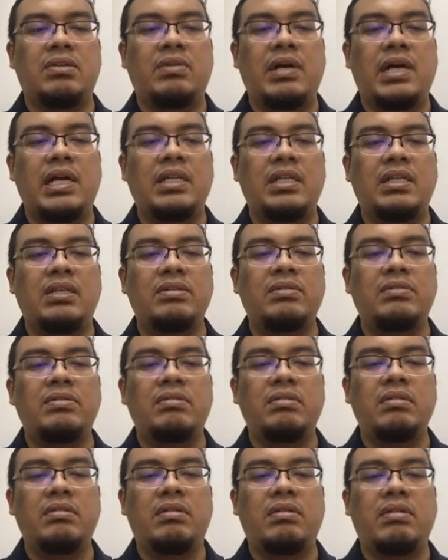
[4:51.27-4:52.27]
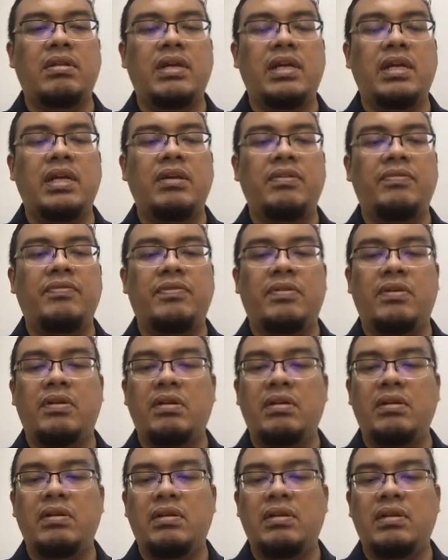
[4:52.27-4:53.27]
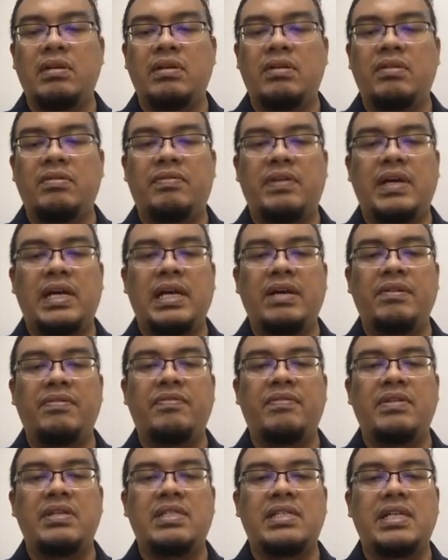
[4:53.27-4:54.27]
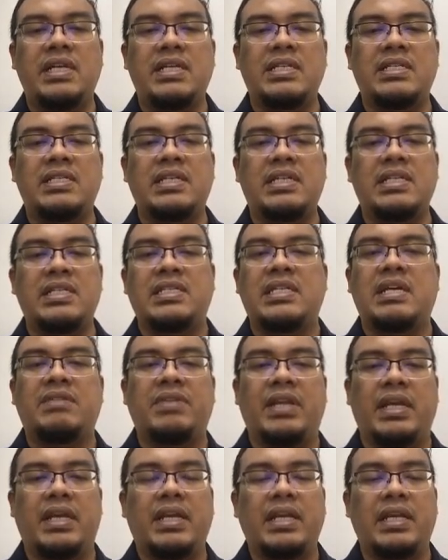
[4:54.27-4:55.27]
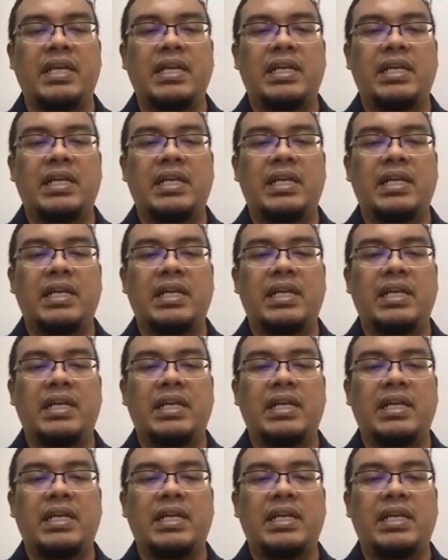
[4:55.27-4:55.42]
1, 2, 3, 4, 5, 6, 7.